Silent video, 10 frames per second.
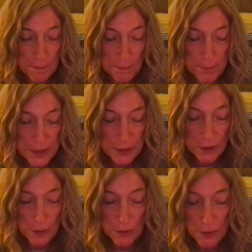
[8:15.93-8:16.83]

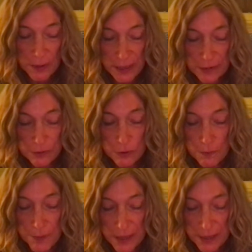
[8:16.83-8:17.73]
biho hetu
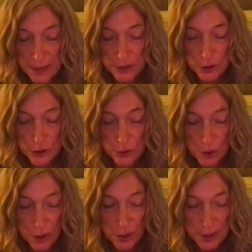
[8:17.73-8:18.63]
bye
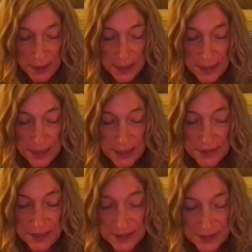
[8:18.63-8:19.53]
shuk. In
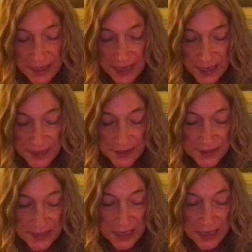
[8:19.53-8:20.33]
this case,